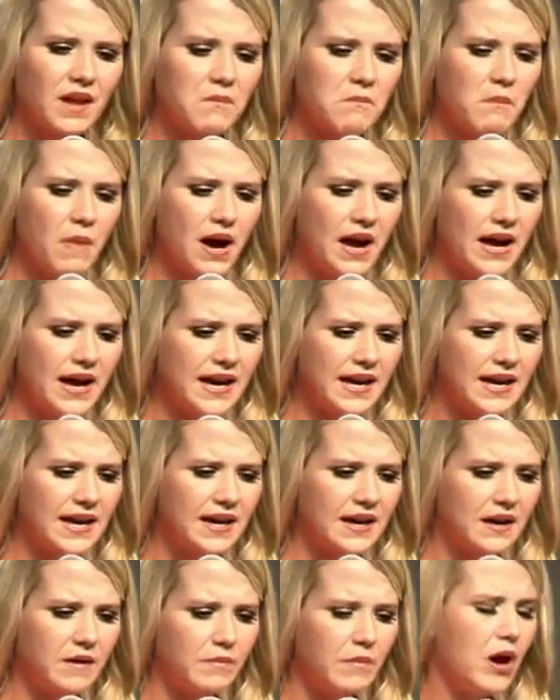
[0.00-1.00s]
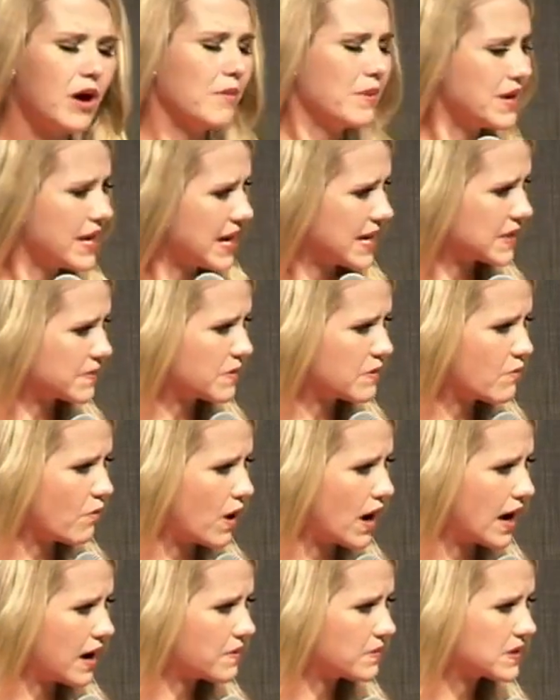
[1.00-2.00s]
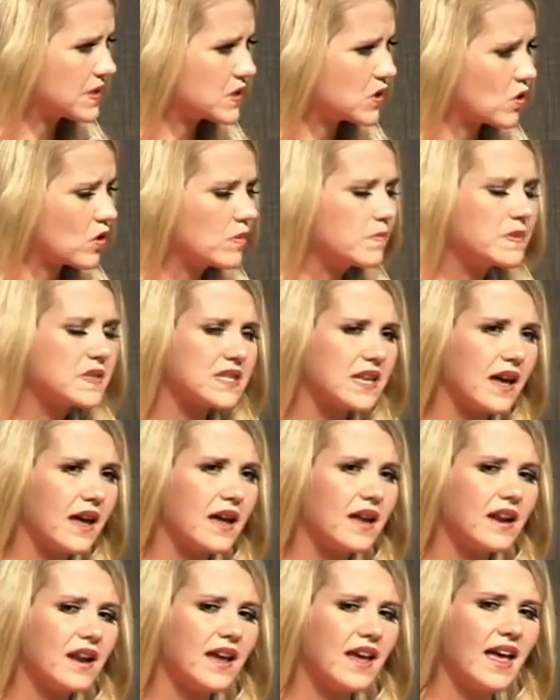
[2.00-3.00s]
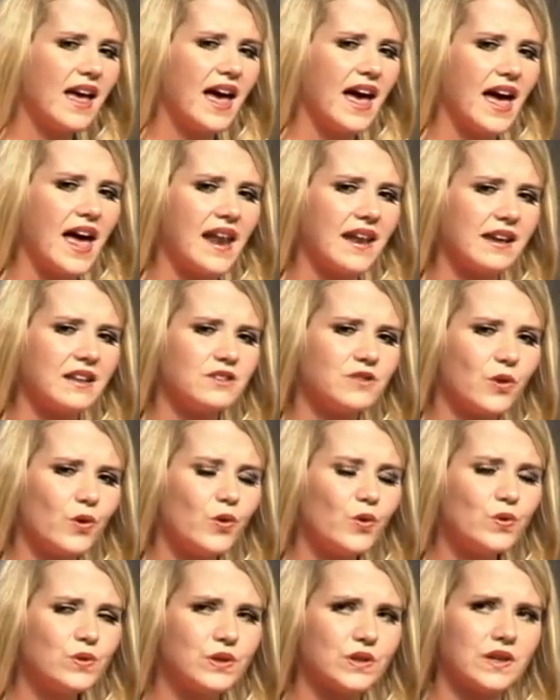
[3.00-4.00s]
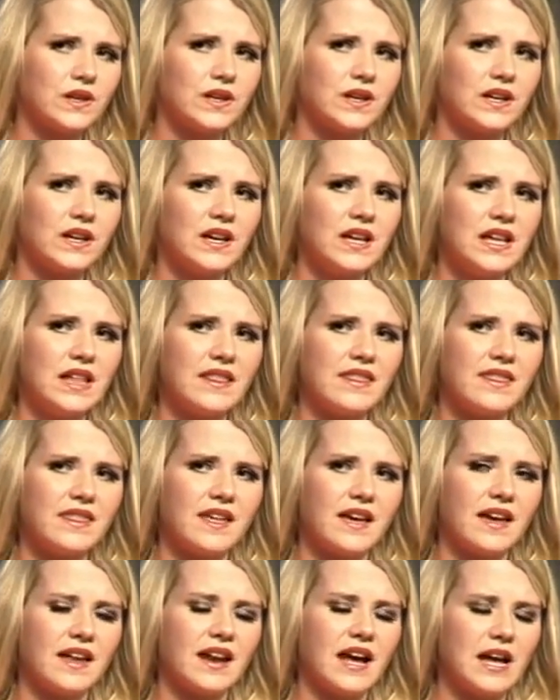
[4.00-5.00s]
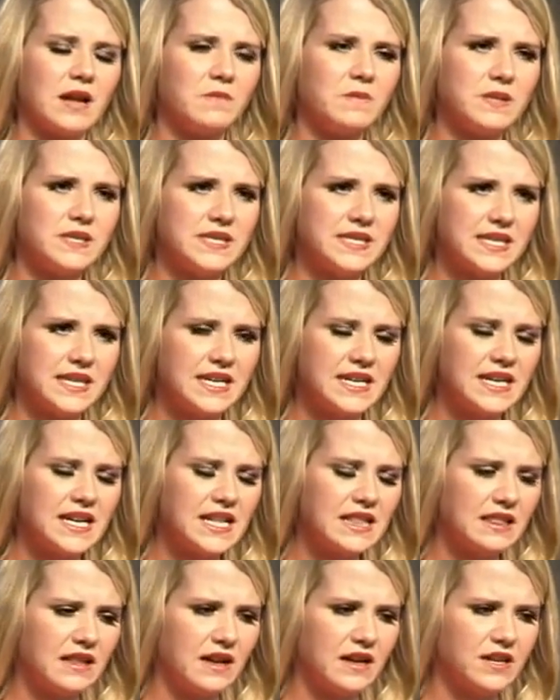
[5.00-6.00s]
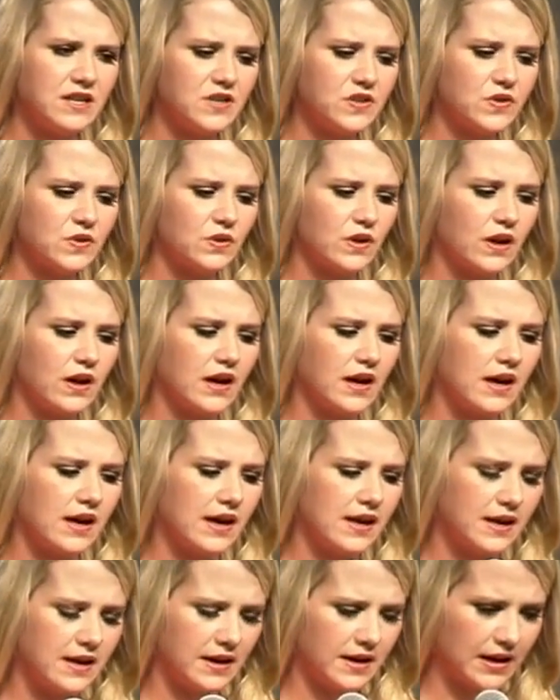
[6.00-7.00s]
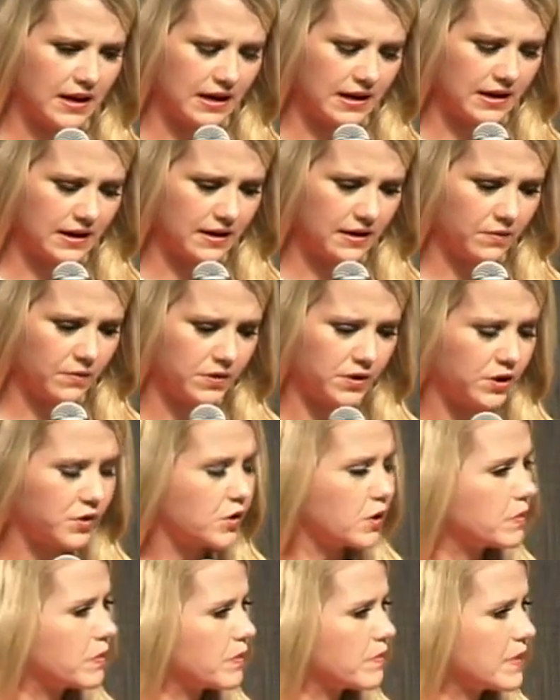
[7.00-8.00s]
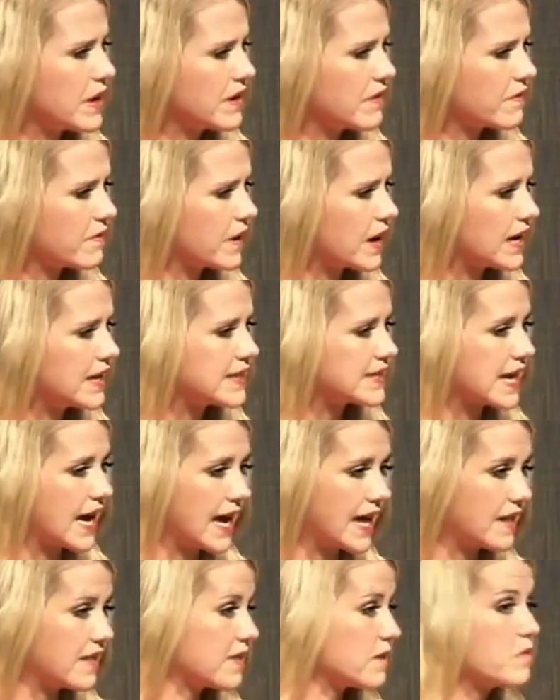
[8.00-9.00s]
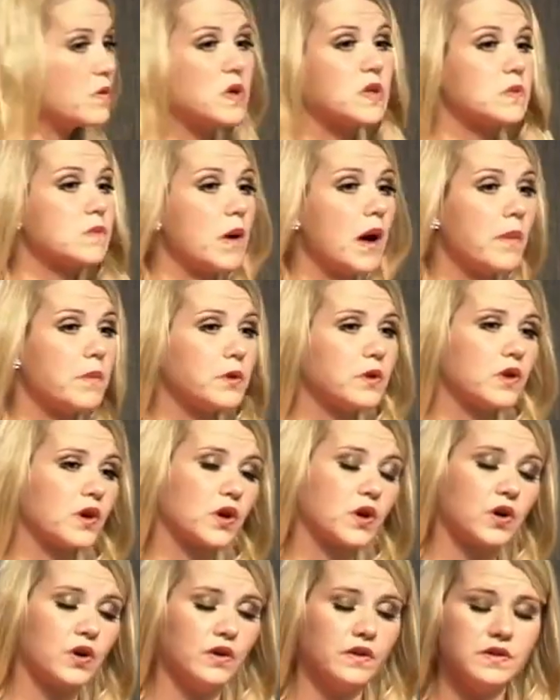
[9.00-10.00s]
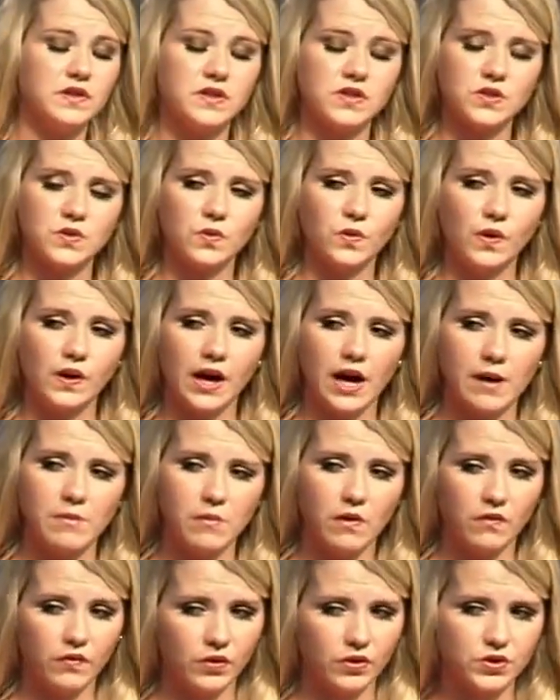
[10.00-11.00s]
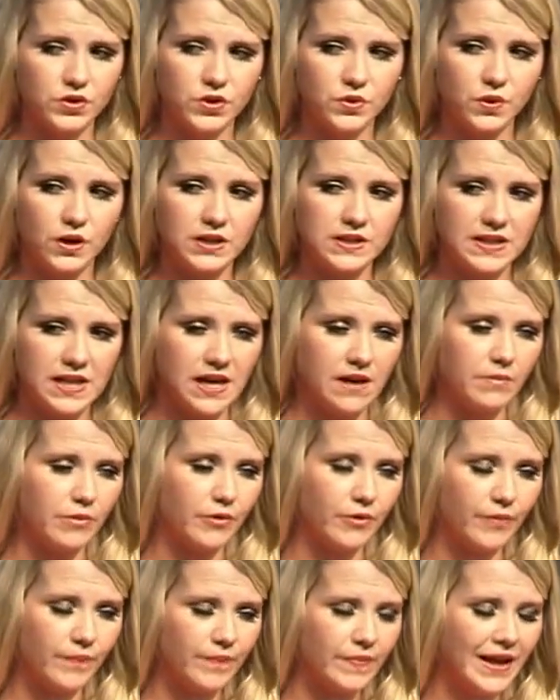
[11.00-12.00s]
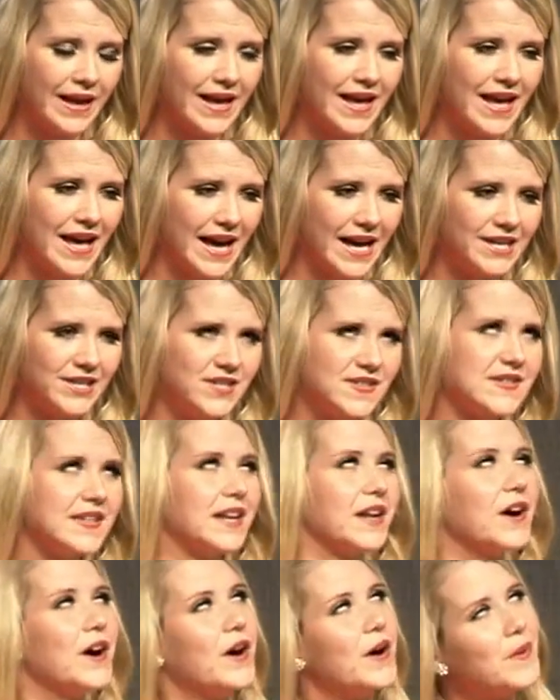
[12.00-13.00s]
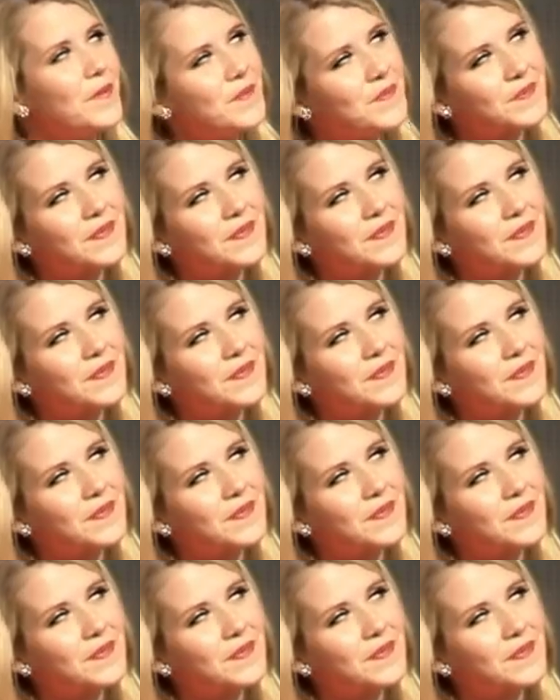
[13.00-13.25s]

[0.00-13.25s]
my mom had asked me why I was so upset. And I told her that I'd been sitting at lunch with a group of my friends, and the most popular girl in the school came over to our table. And she said, oh,